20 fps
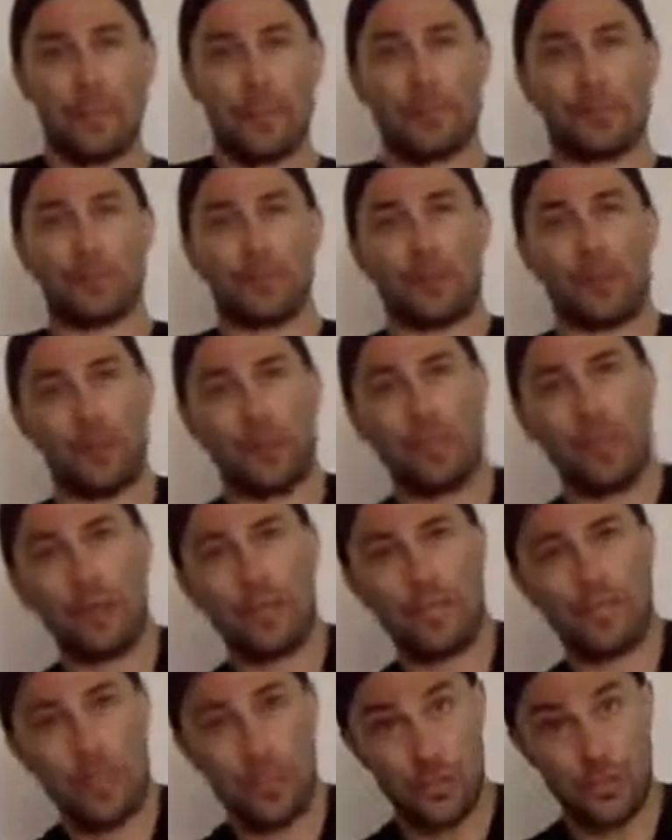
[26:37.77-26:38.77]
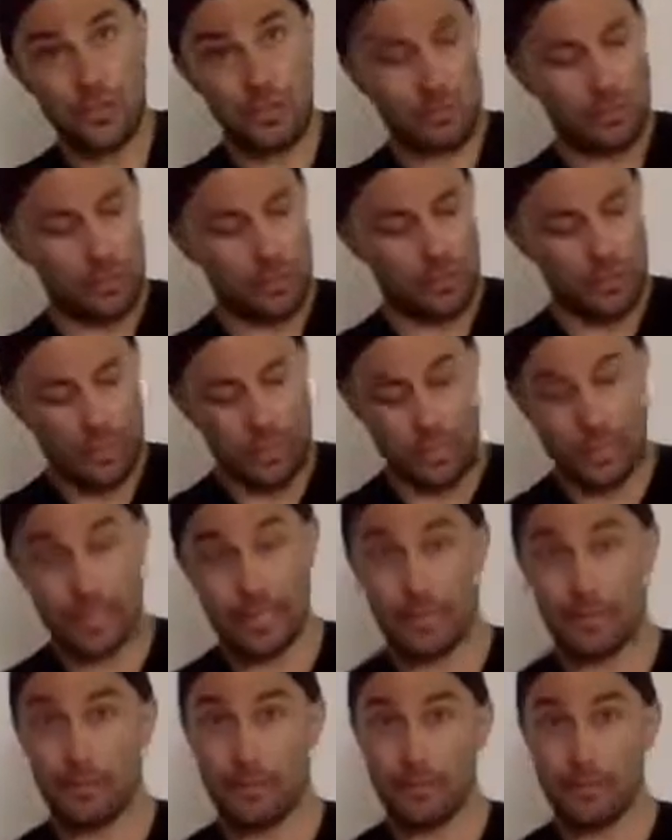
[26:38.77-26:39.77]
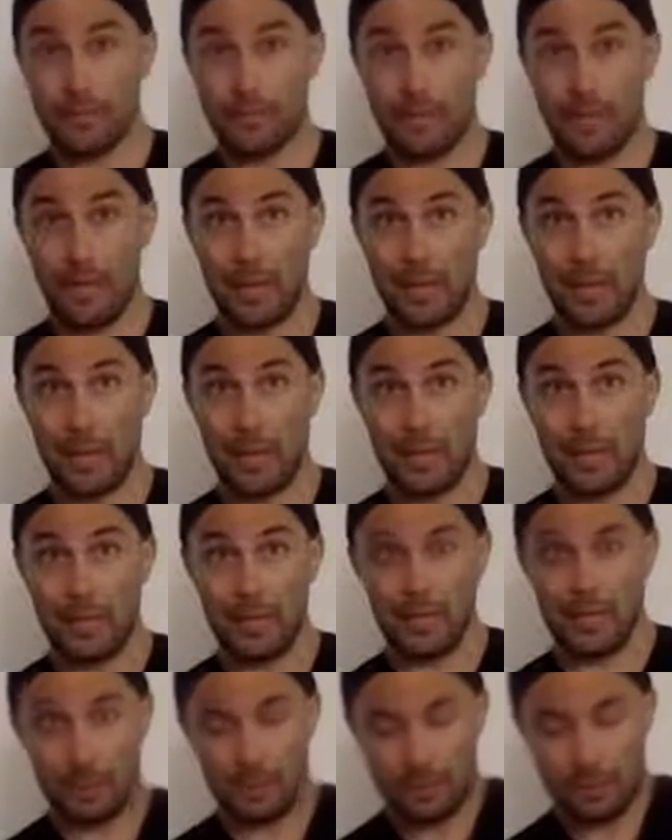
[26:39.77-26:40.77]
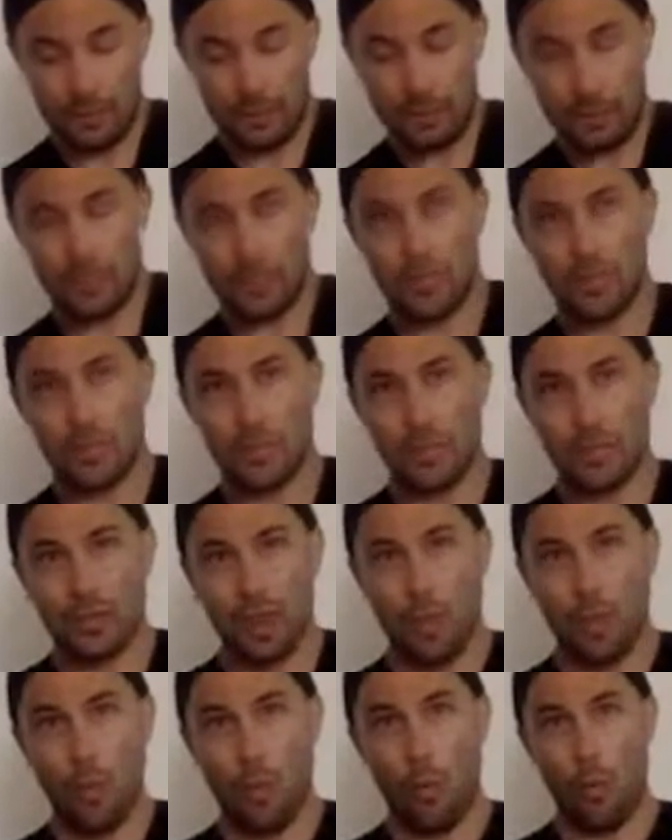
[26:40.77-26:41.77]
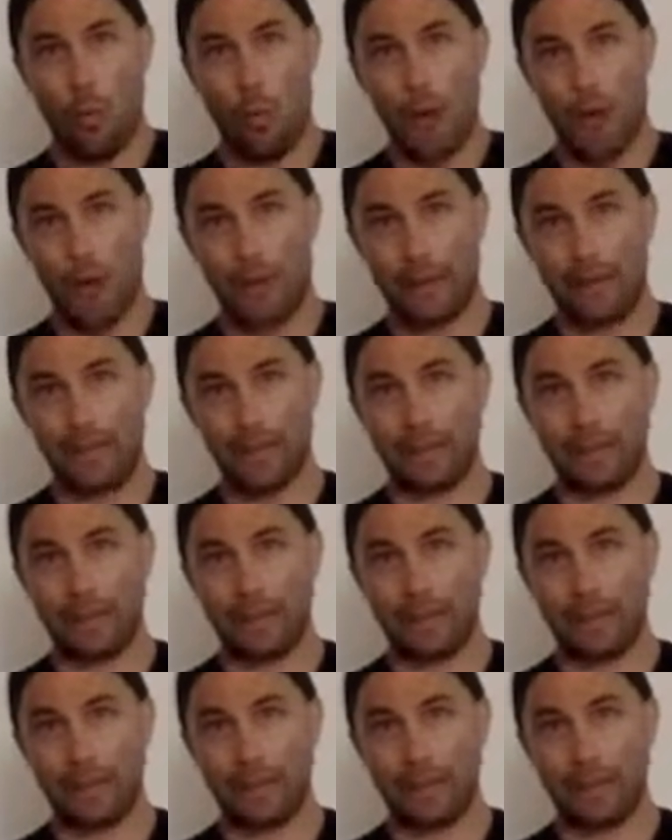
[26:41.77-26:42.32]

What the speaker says: So I want to use these heels of my hands just as a wide,